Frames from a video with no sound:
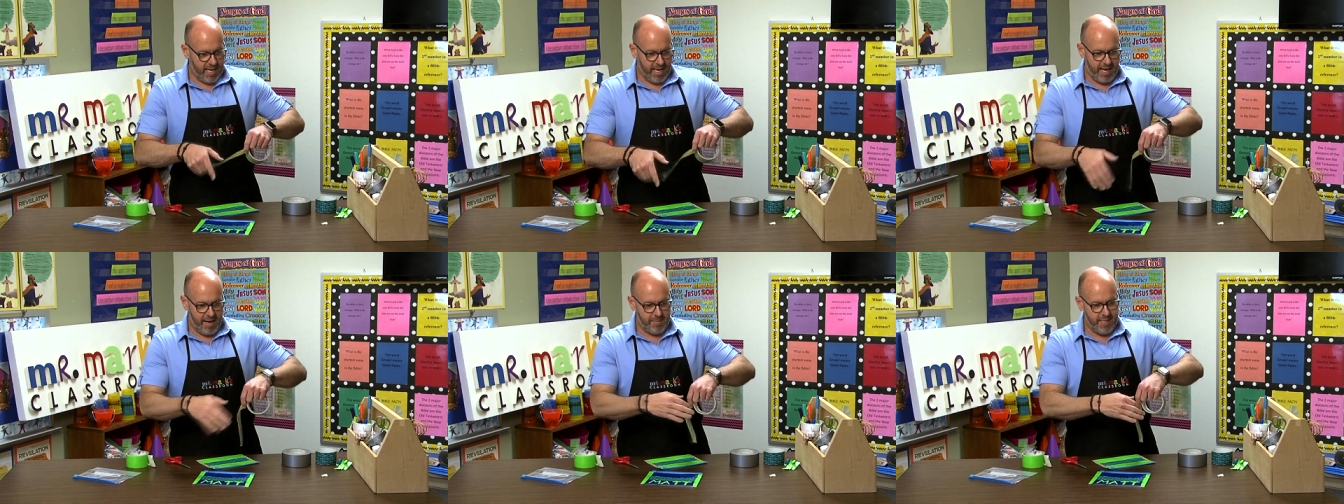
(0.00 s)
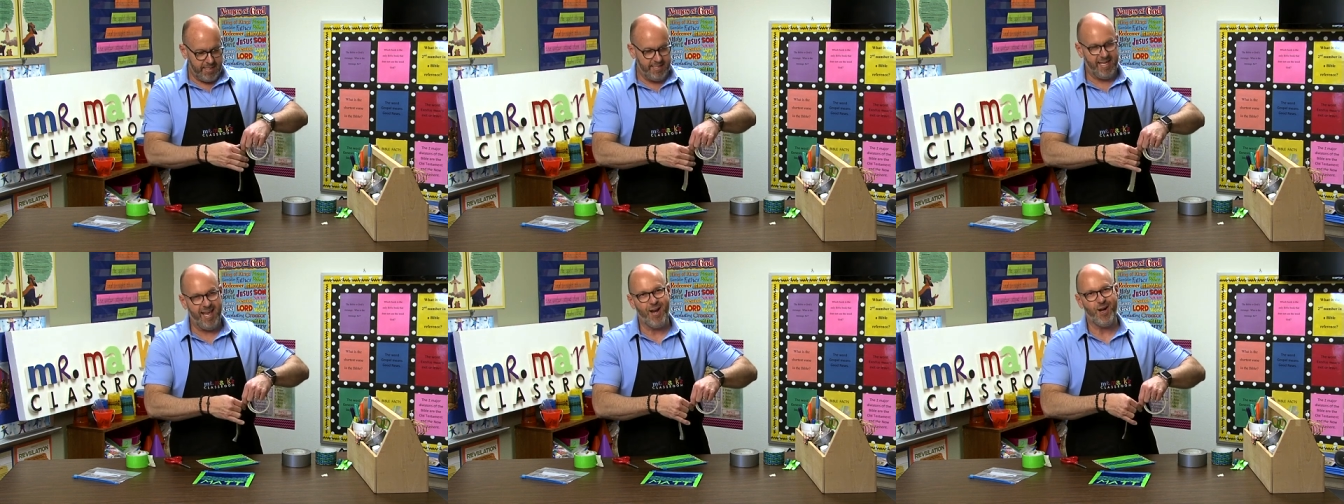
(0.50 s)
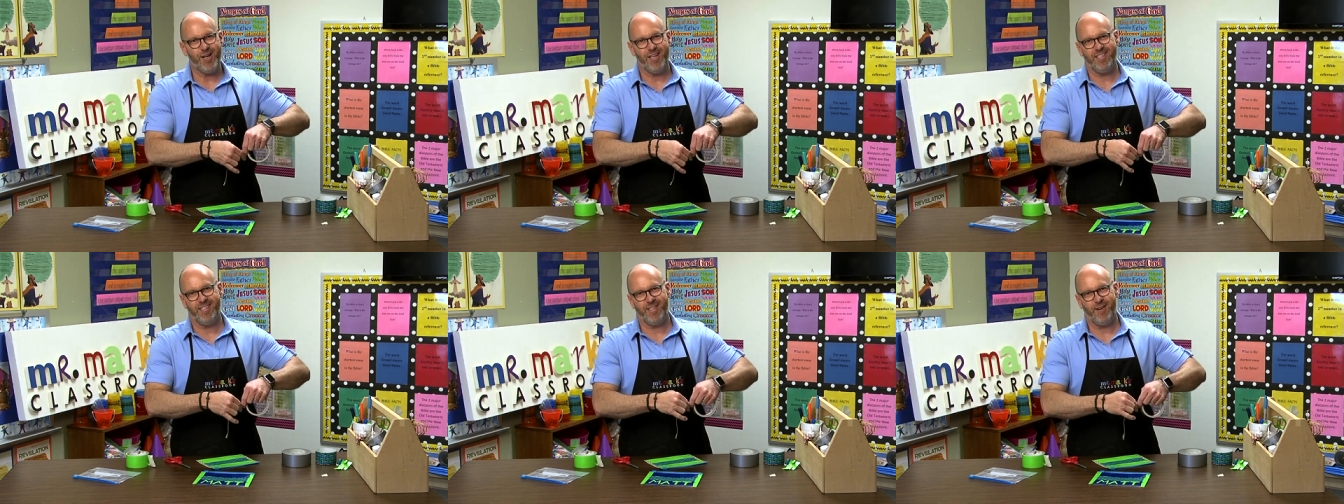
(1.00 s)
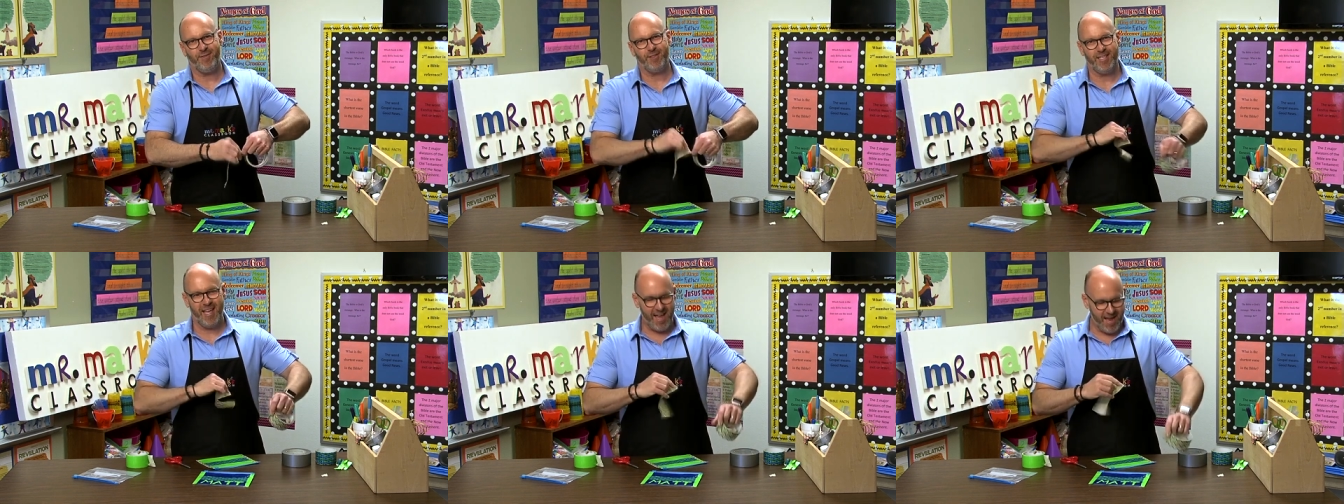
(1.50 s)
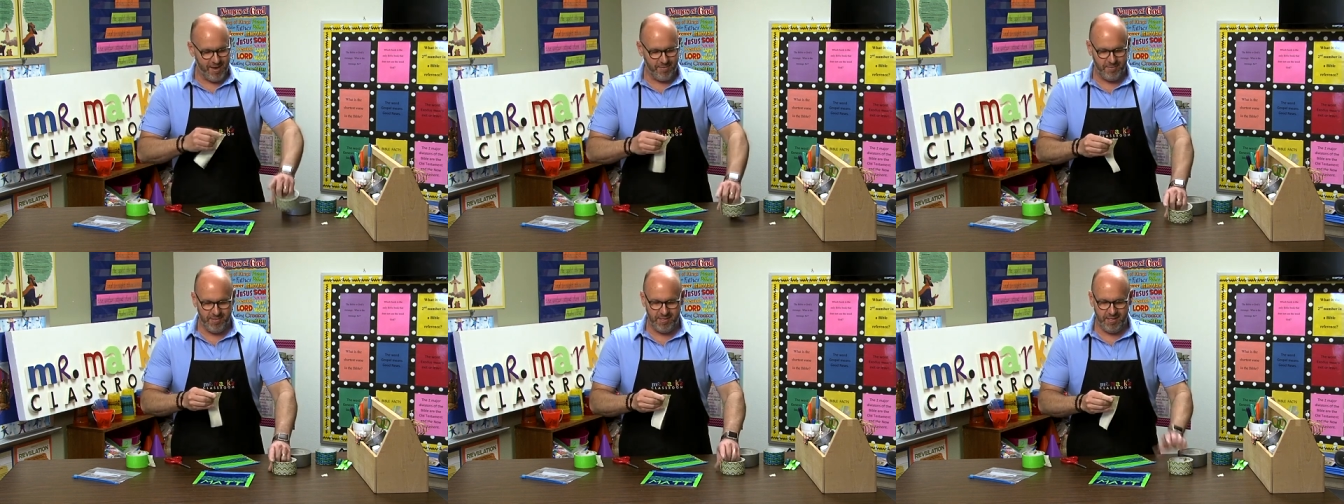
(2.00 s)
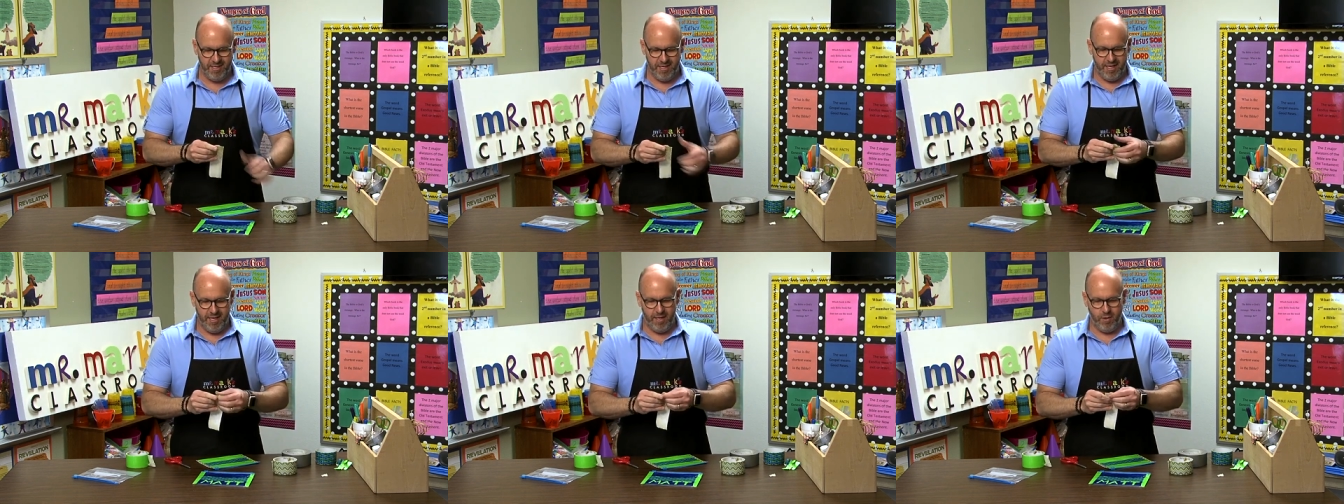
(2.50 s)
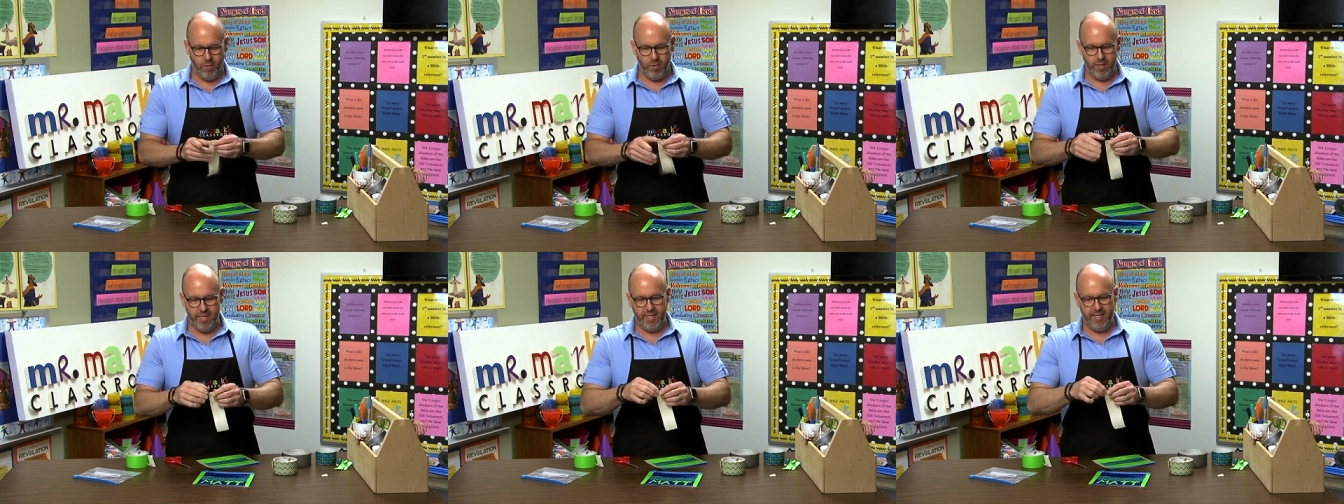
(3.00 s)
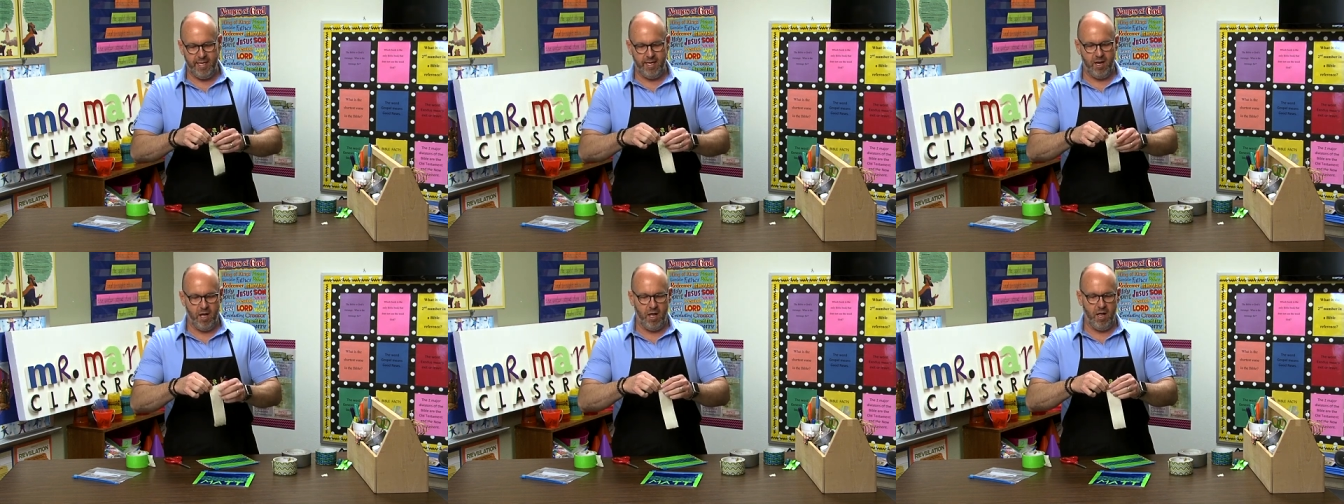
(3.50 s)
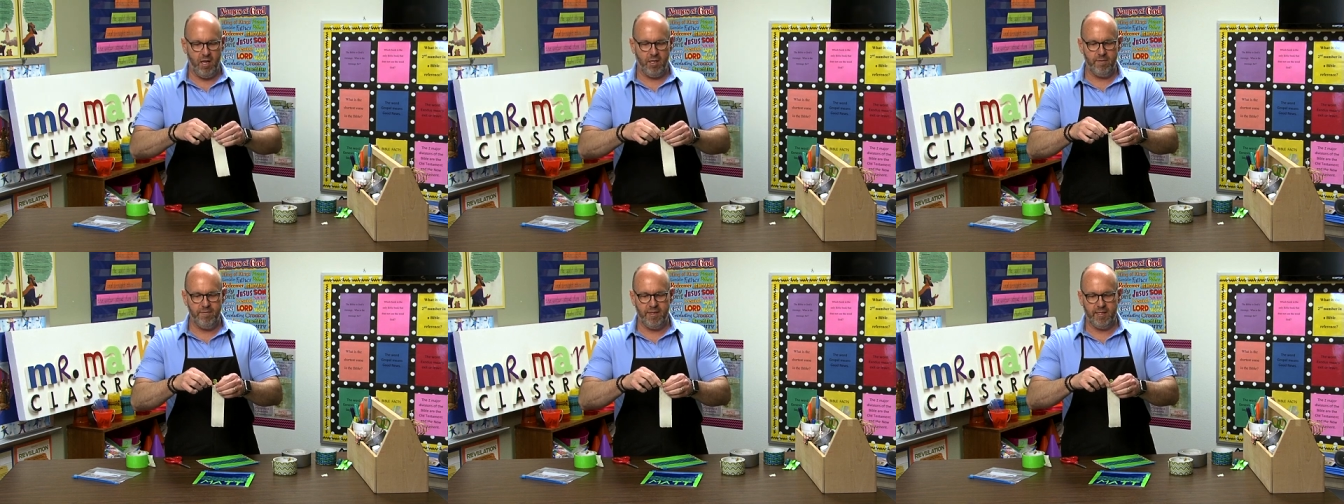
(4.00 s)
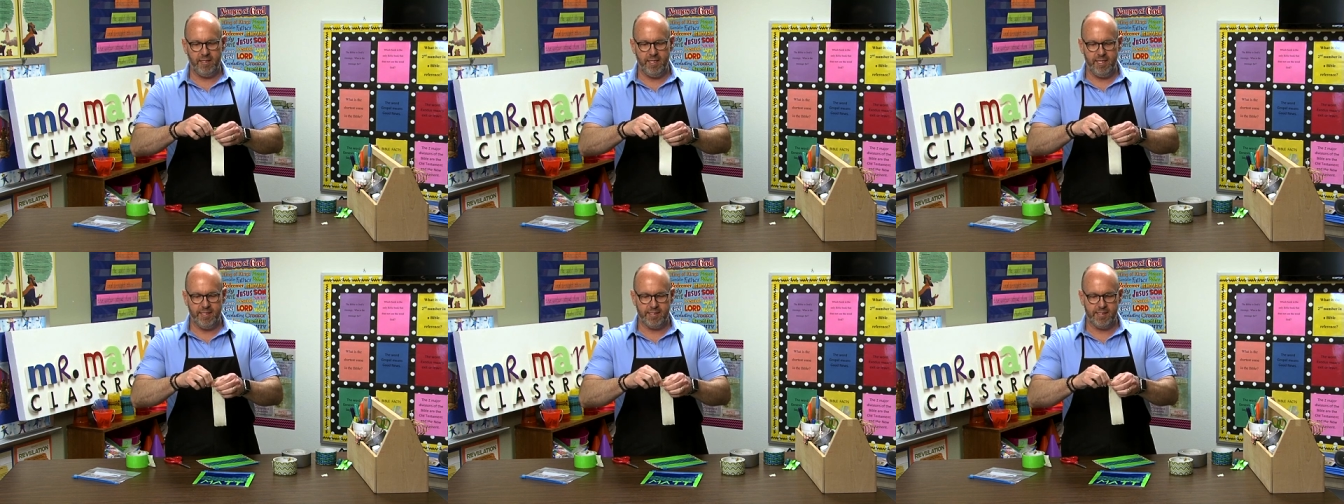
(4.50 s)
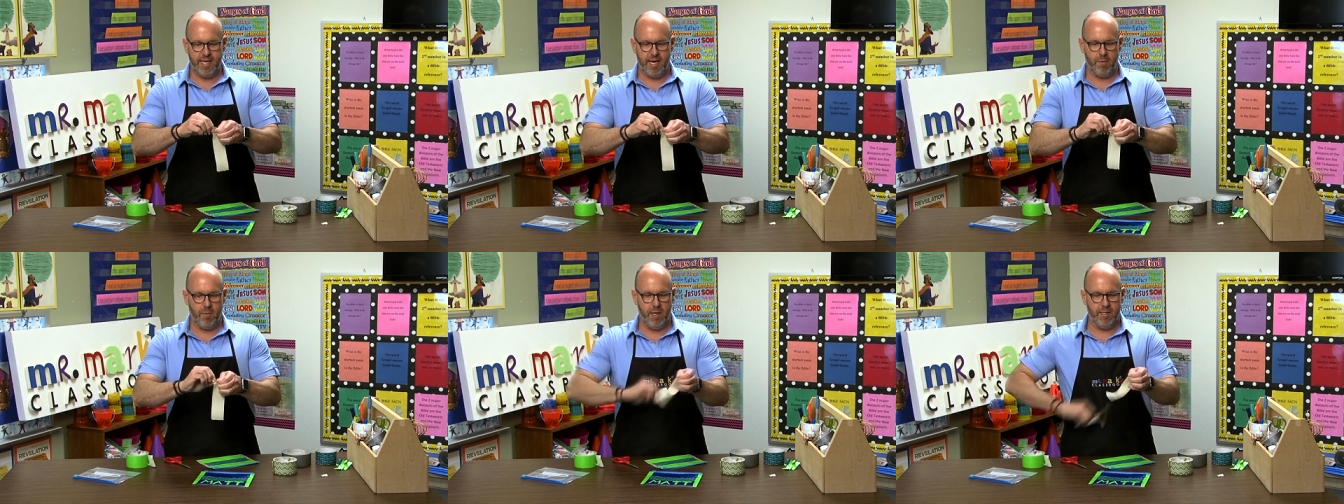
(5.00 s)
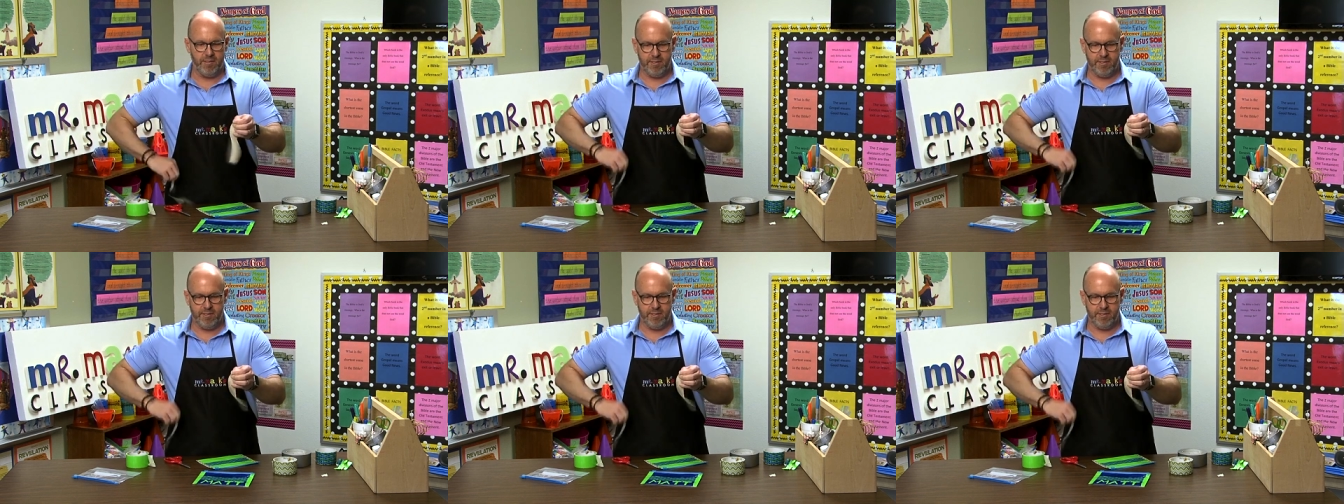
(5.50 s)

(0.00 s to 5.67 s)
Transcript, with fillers: and I'm going to tear it several times in order to get all of the links that I want.